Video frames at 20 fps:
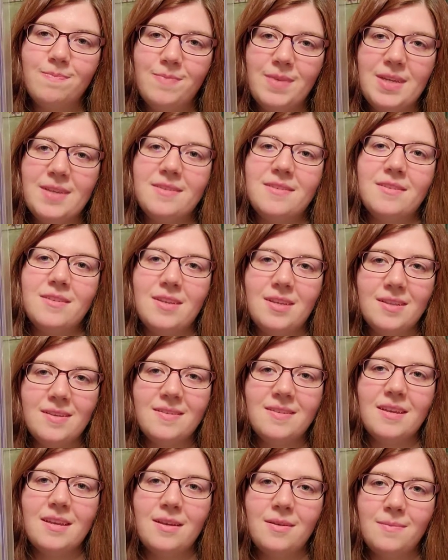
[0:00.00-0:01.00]
basically the
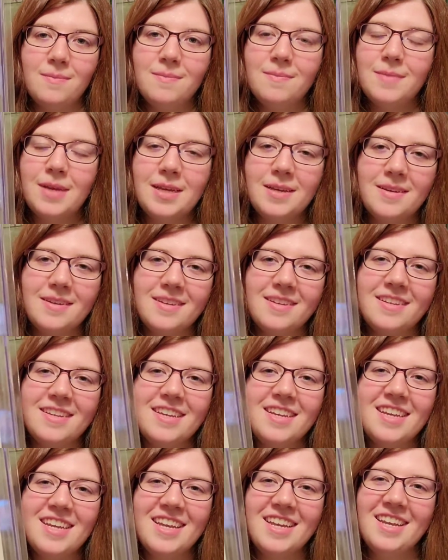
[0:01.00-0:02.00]
same,
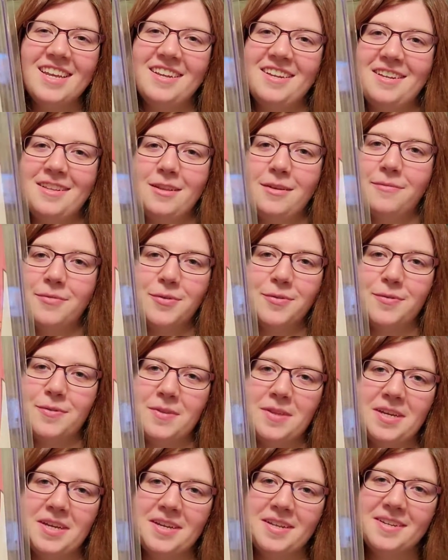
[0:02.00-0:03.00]
and I love her for
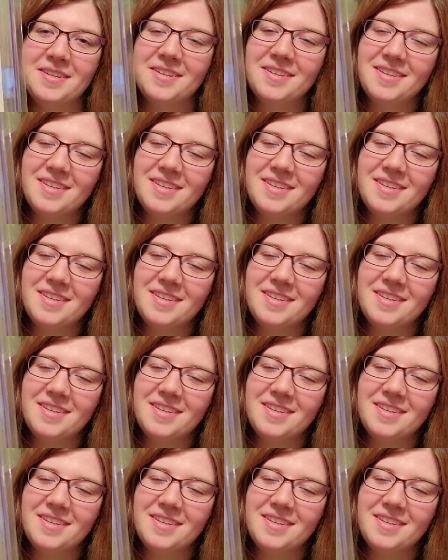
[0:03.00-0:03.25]
that.